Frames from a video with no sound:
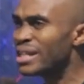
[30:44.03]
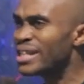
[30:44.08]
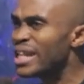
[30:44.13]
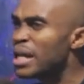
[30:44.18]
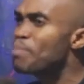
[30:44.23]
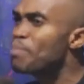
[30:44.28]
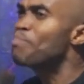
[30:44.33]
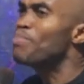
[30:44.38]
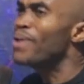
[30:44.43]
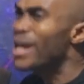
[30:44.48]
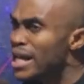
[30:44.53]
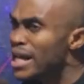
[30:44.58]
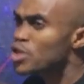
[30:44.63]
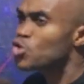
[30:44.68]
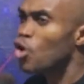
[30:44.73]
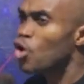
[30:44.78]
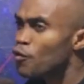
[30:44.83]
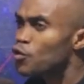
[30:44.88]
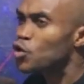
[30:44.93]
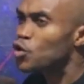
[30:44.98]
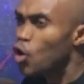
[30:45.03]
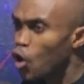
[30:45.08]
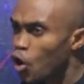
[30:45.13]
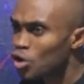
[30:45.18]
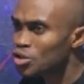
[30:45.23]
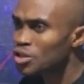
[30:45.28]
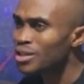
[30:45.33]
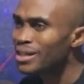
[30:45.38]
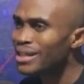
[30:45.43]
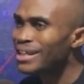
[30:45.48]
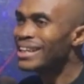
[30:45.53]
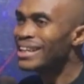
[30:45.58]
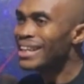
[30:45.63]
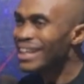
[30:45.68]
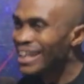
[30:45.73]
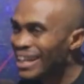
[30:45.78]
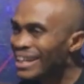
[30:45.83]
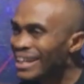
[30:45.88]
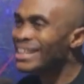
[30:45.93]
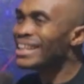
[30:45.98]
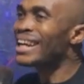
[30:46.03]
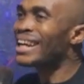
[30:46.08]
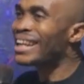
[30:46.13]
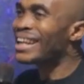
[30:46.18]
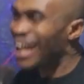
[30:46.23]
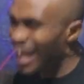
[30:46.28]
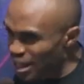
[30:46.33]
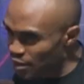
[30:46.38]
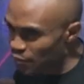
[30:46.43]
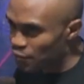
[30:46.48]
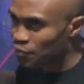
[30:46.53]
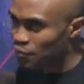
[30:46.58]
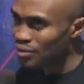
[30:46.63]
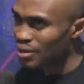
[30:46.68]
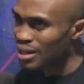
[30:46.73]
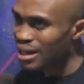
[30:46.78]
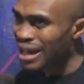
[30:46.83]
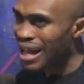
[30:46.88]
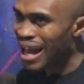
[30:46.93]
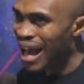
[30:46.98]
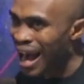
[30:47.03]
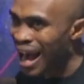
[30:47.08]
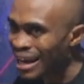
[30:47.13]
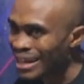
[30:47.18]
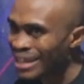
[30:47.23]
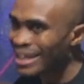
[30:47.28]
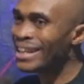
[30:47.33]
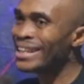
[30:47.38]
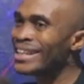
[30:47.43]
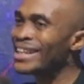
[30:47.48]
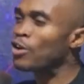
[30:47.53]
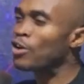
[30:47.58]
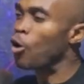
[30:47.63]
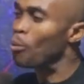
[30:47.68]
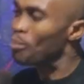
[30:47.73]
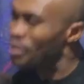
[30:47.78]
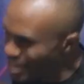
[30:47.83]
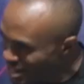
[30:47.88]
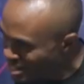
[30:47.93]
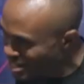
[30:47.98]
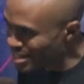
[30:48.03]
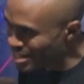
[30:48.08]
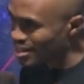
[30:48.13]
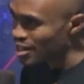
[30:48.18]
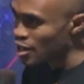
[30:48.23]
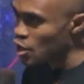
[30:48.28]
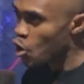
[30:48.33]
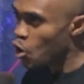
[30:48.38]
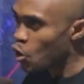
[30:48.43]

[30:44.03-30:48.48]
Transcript: the place of God in the life and in the community